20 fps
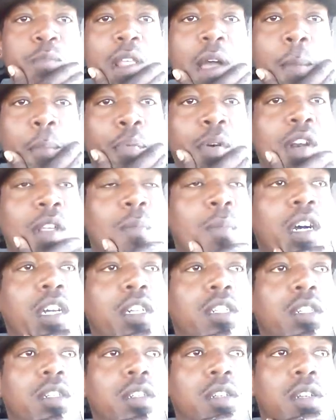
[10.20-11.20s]
I'm pretty
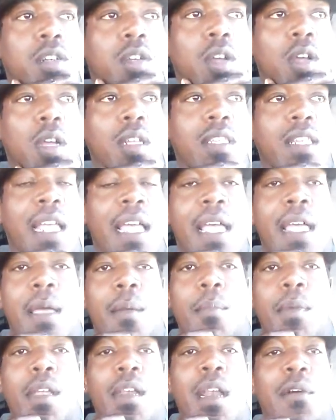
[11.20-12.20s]
much
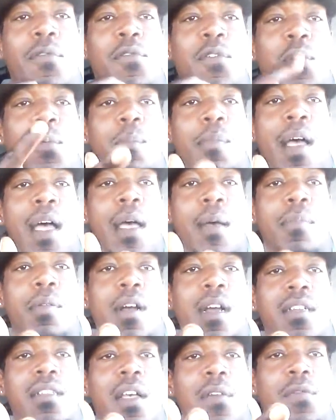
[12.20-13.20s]
damn, and I feel bad
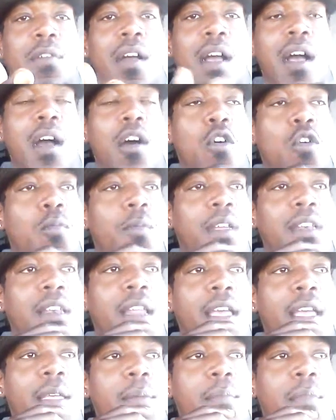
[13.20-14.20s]
because I forgot homie
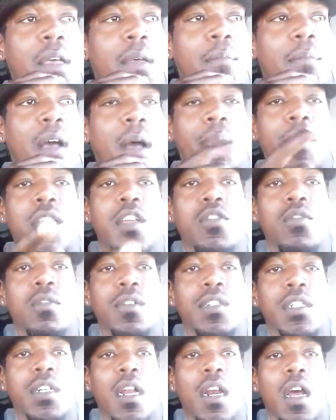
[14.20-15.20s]
name, man. But I'm gonna give you a
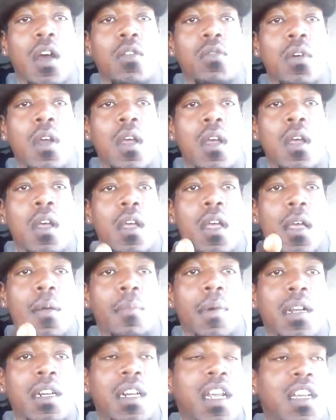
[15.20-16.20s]
shout out in
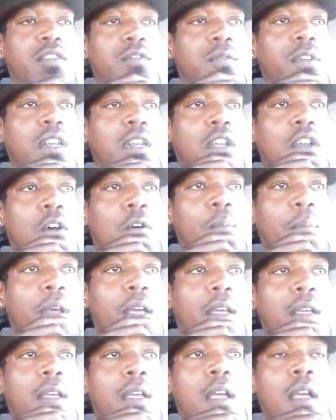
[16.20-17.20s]
my next video,
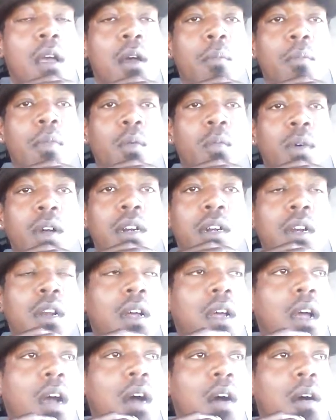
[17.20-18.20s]
man. But one of the
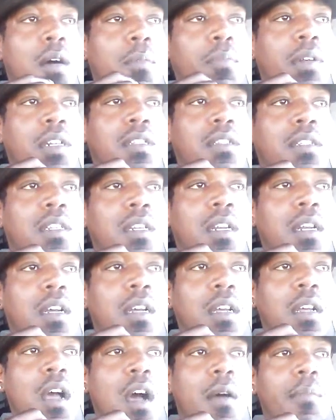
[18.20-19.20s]
brothers in the
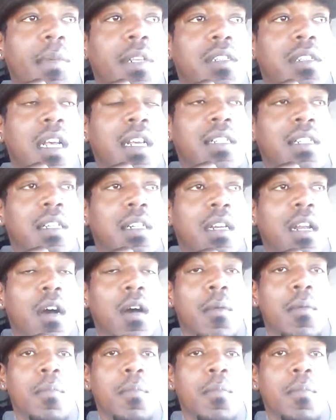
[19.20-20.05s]
comment section